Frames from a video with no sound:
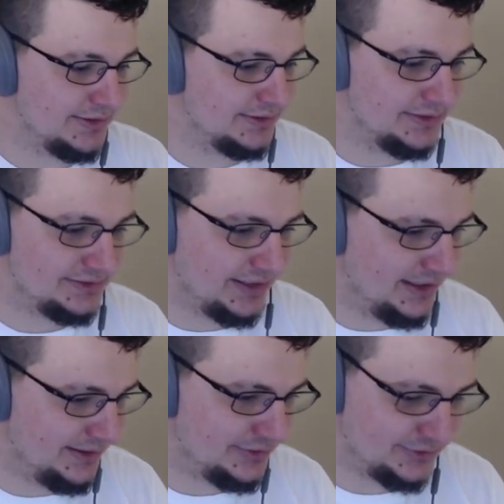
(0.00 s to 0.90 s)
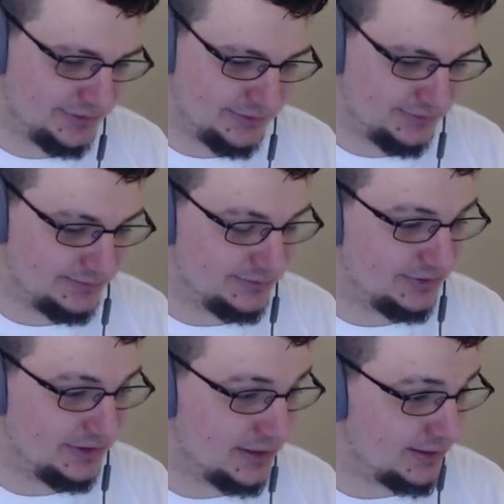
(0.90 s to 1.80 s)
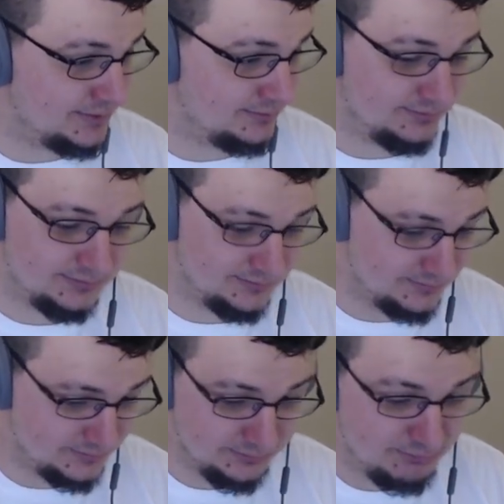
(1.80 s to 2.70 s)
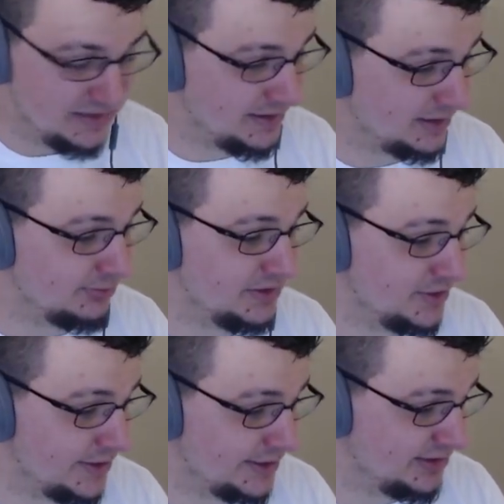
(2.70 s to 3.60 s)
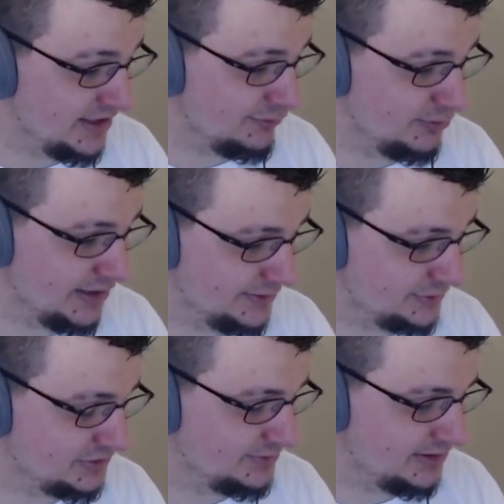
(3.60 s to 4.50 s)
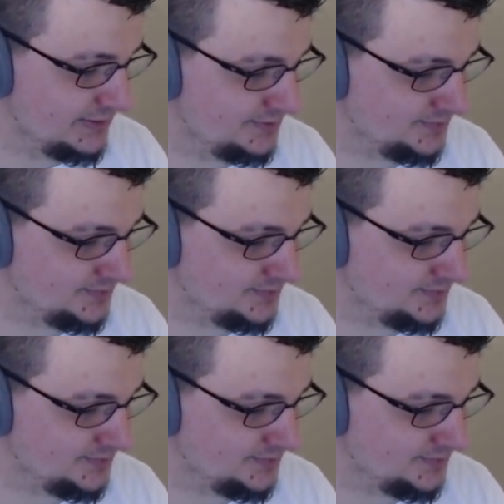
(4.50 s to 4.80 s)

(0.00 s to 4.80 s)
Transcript: This guy last year got beat like a piñata by everybody just about.